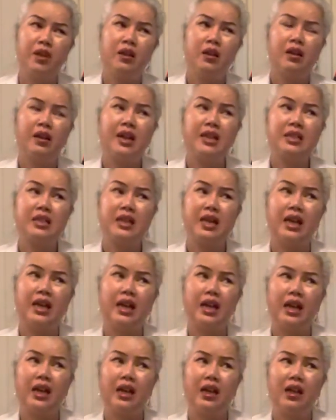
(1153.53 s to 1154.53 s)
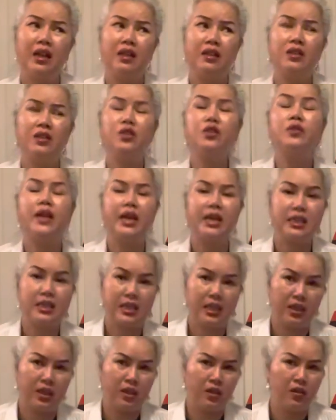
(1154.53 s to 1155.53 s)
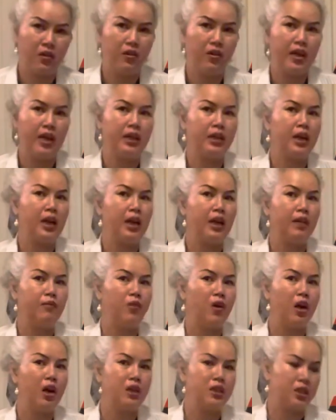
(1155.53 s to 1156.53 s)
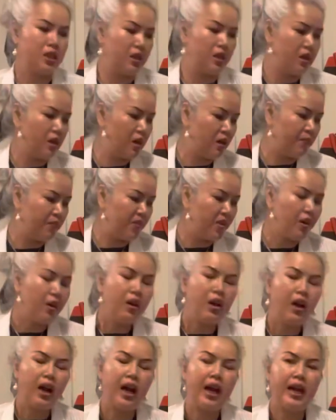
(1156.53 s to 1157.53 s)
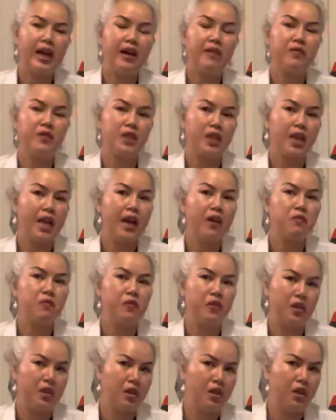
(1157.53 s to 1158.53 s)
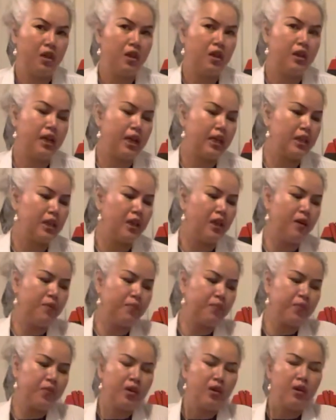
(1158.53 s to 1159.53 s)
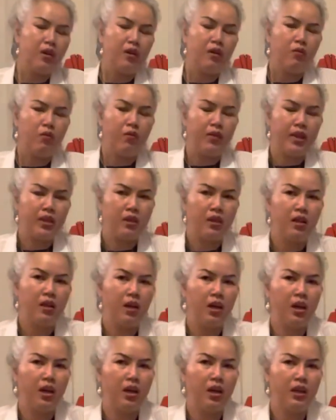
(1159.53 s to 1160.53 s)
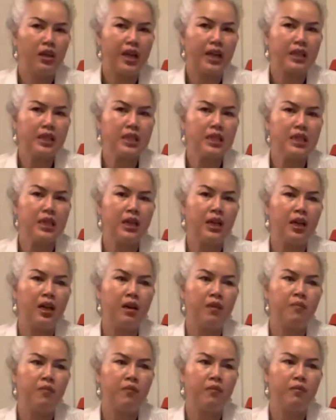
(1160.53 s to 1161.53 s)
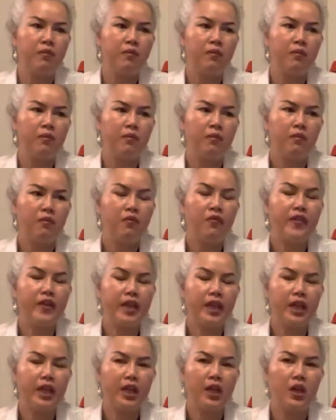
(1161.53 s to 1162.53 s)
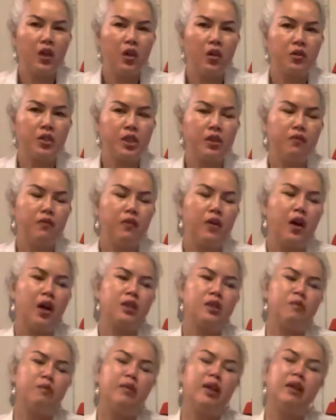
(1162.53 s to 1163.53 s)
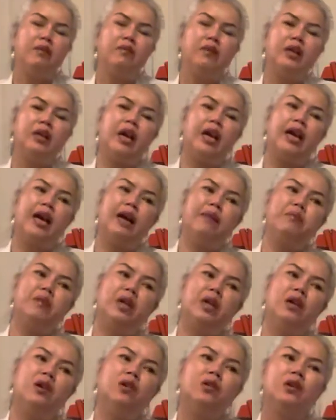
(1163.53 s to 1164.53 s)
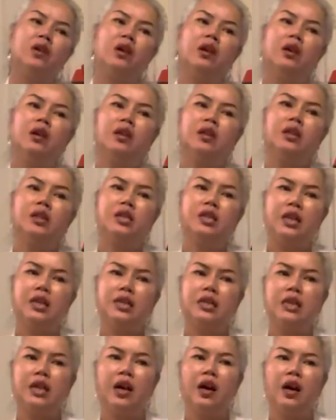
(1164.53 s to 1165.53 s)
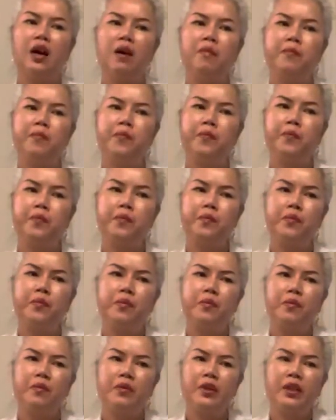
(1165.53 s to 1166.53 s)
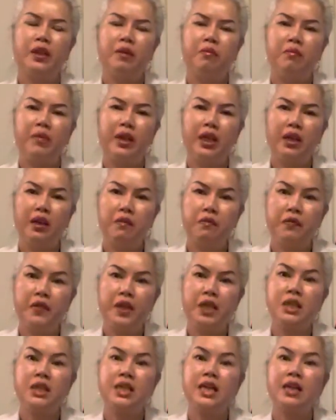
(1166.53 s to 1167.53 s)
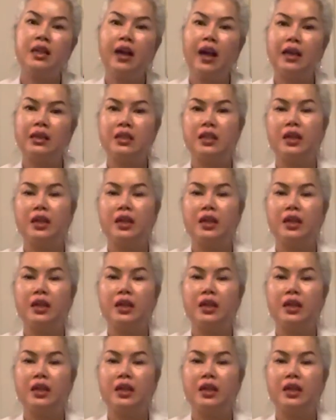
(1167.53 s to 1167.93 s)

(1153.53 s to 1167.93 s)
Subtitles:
let's say, 2 days ago, and I watch her. I have announced for her that when her next video, she watch me when I upload, just give me her first and last